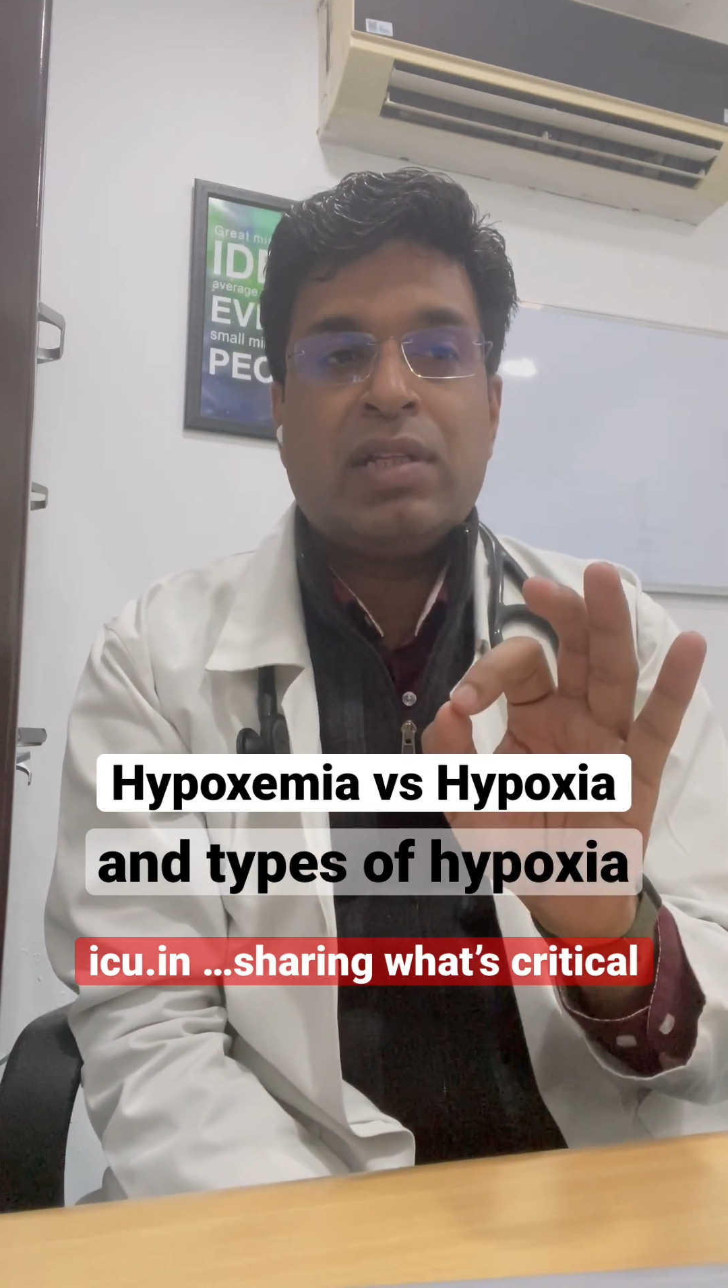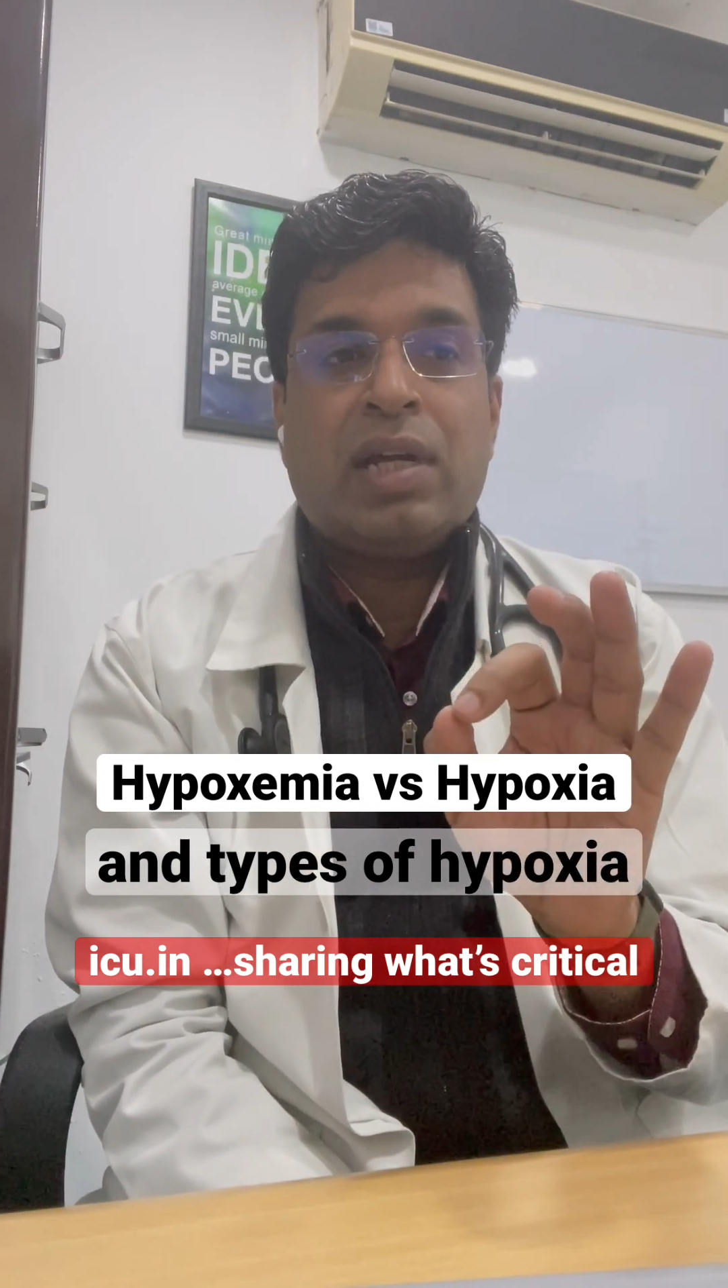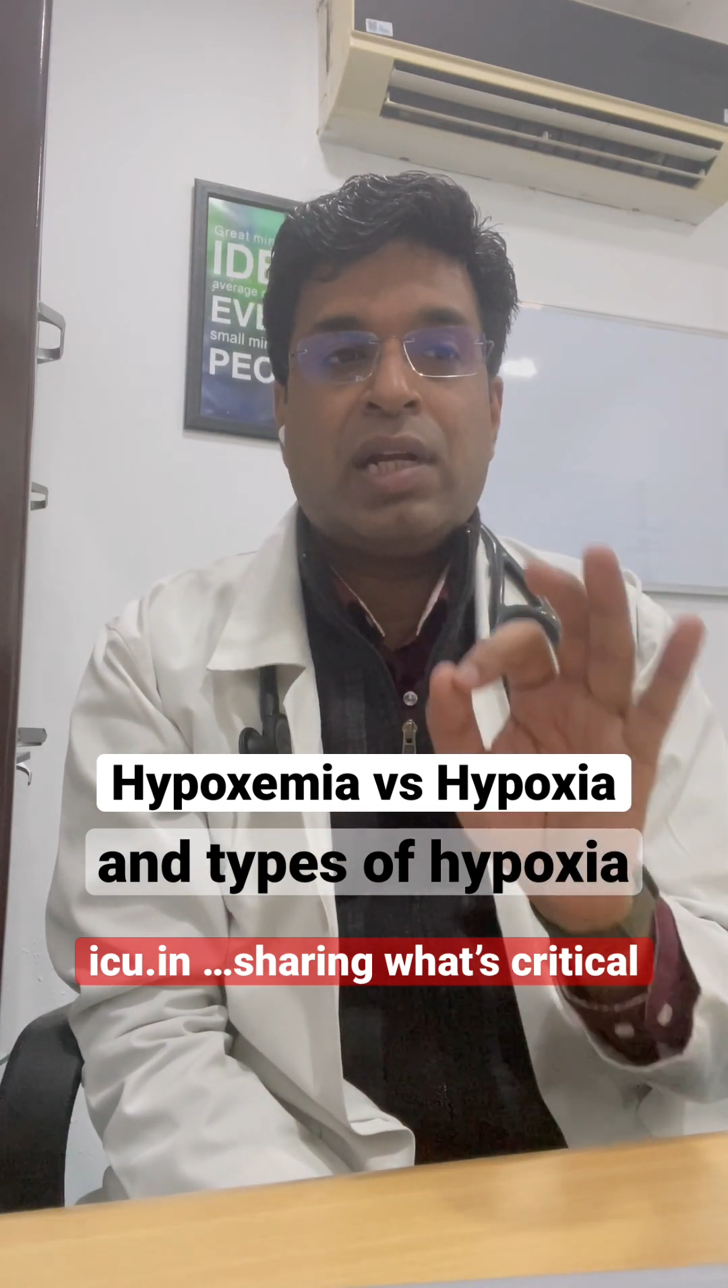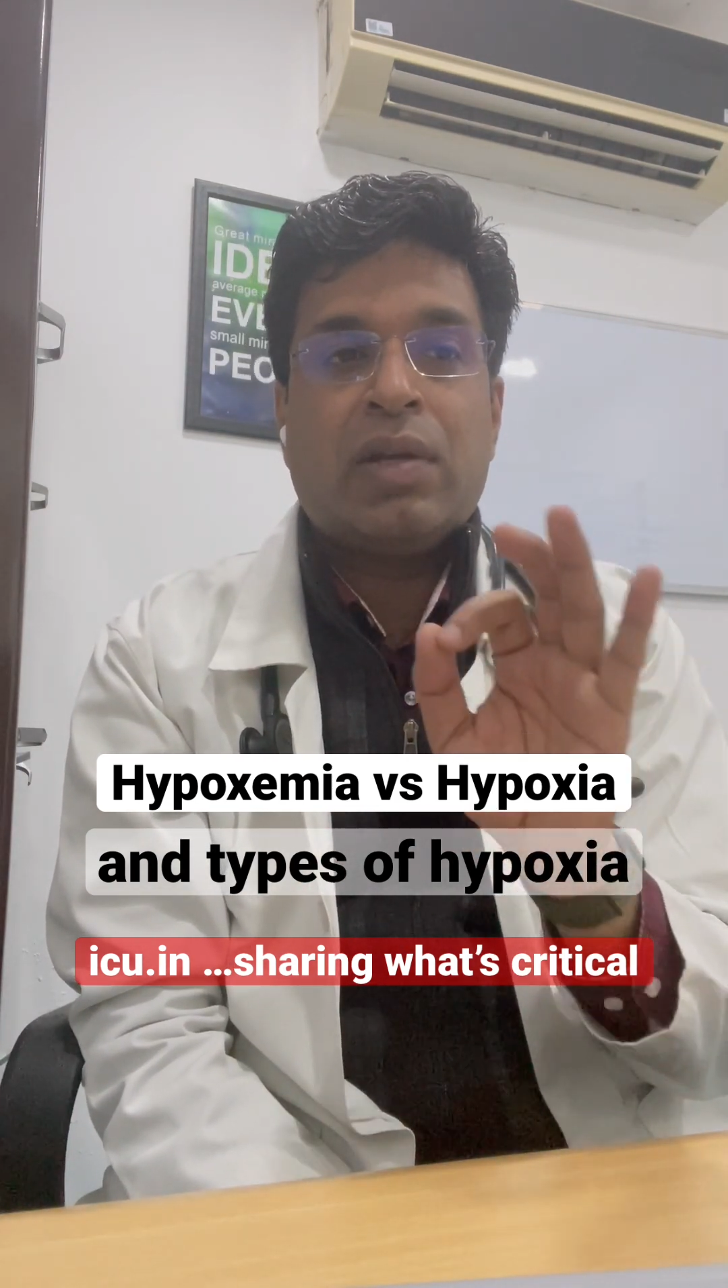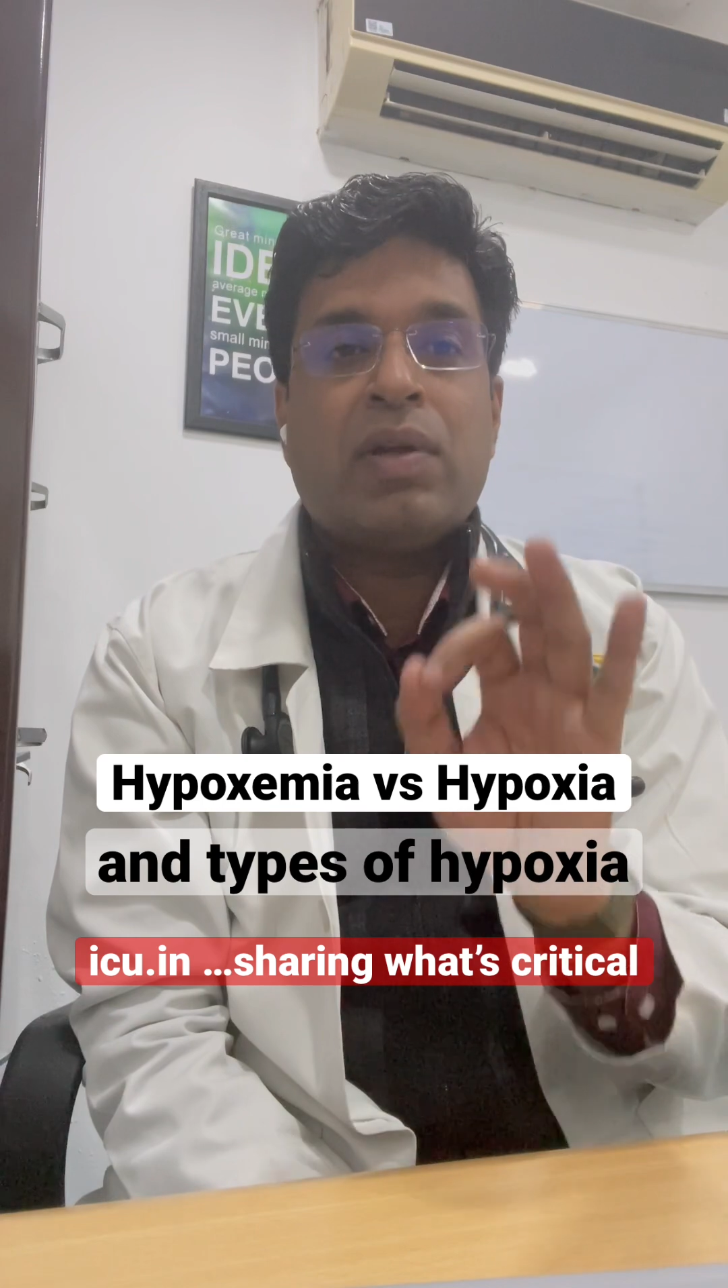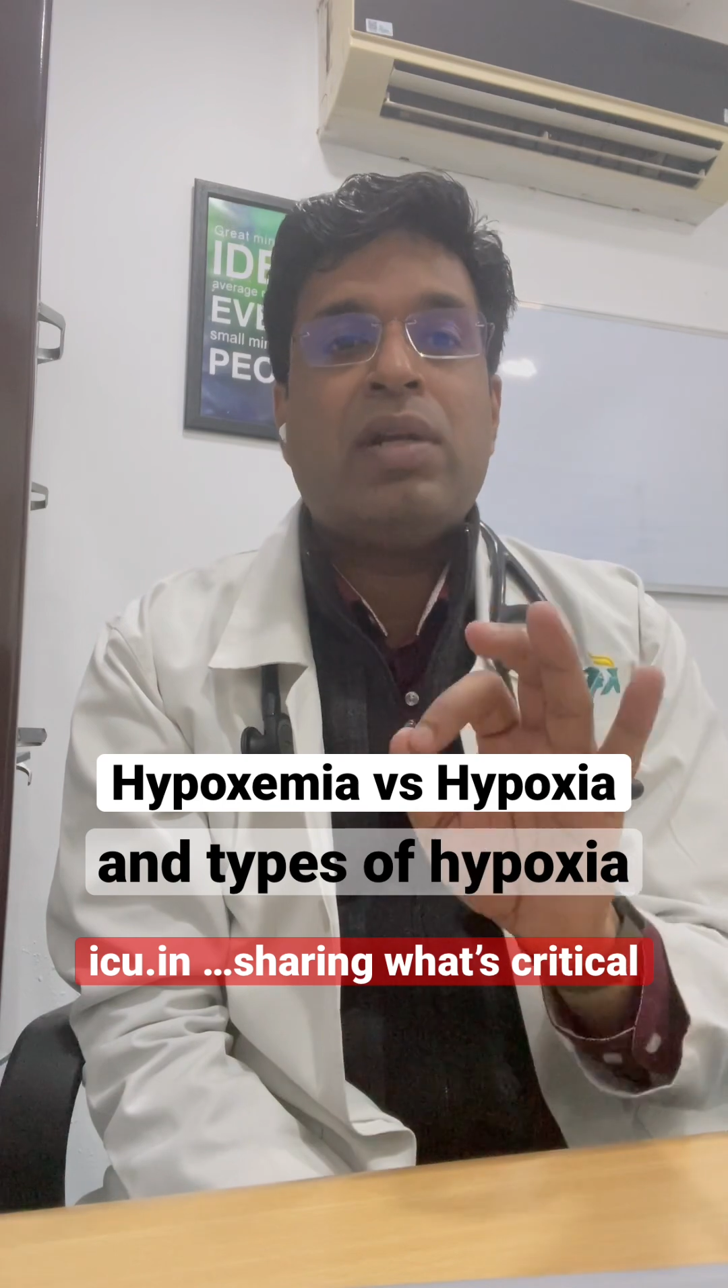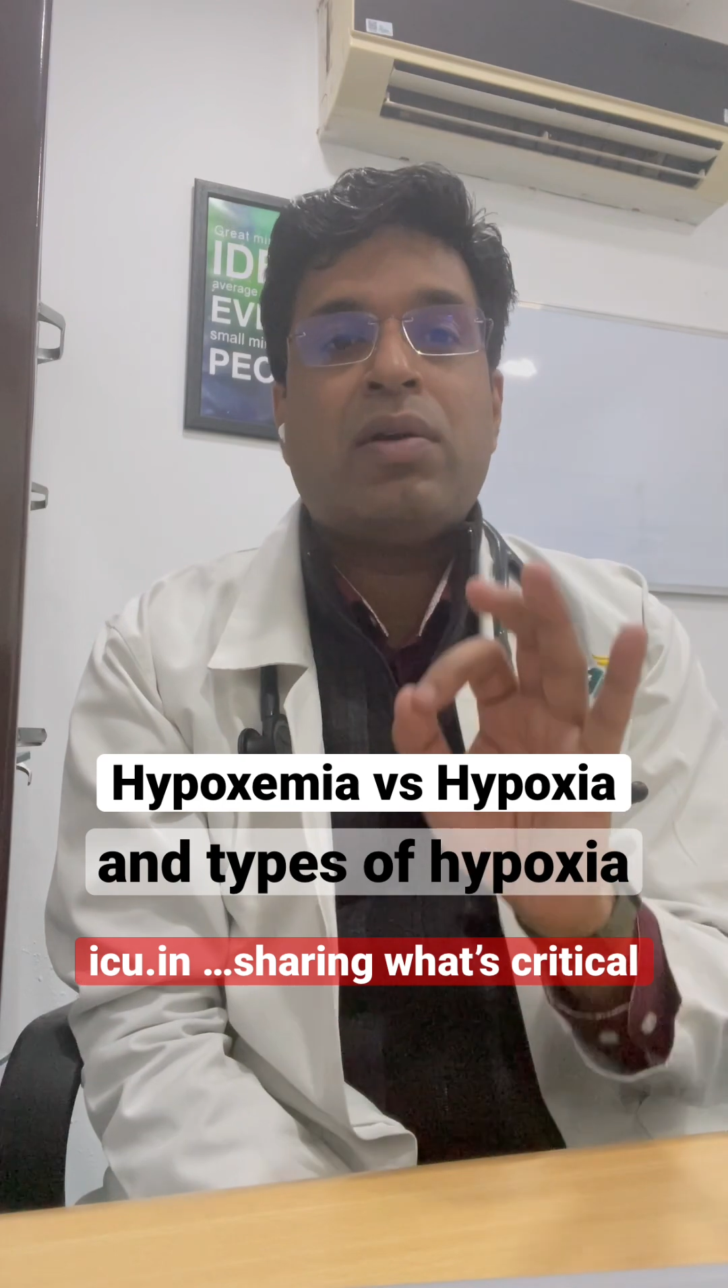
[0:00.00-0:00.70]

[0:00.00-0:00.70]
the adequate